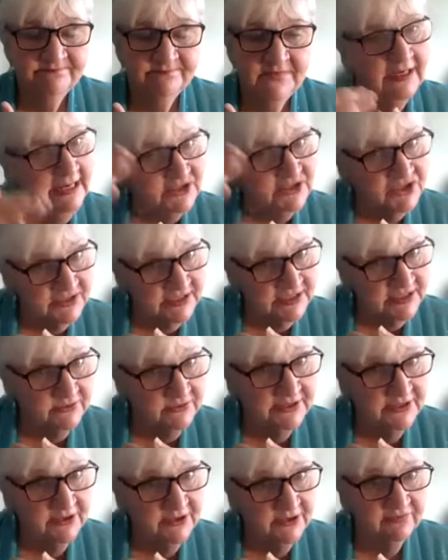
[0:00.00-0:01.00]
not an
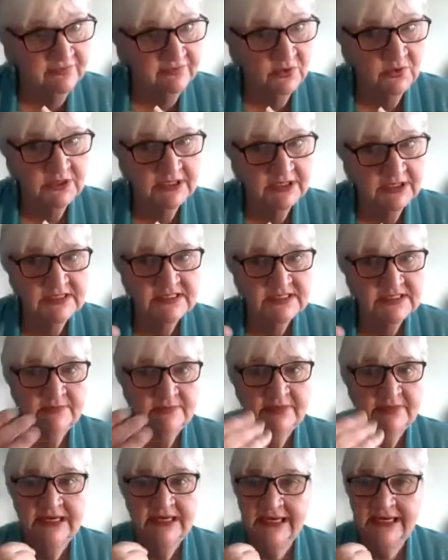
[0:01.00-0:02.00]
exterior
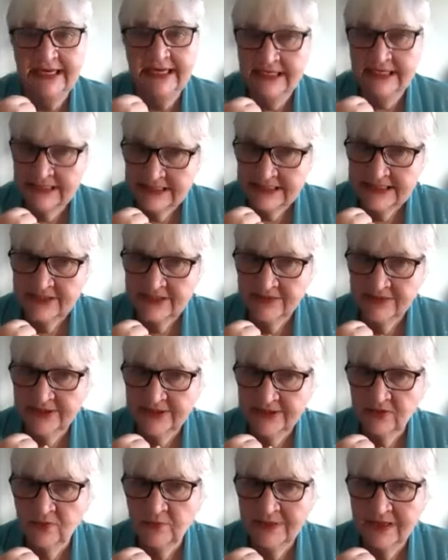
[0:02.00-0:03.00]
focus, but an
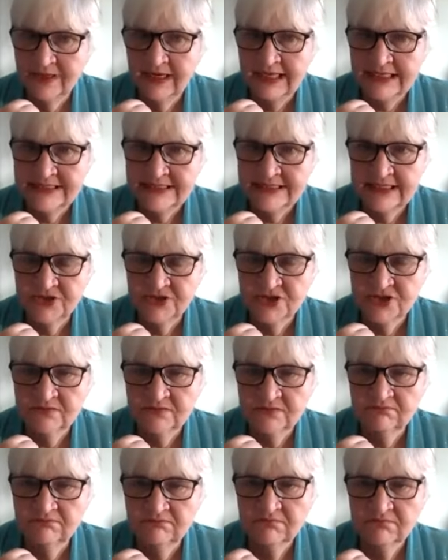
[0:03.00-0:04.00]
interior
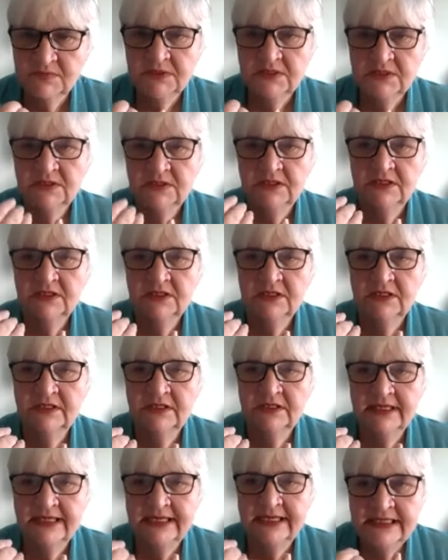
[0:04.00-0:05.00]
realization,
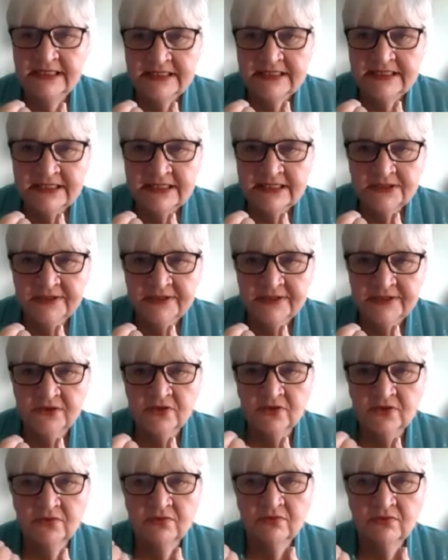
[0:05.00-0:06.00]
an
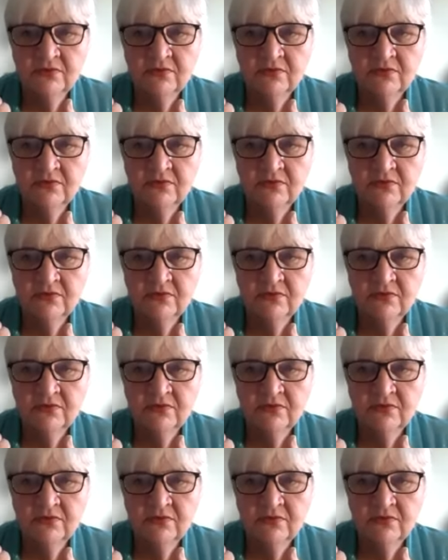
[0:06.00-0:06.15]
interior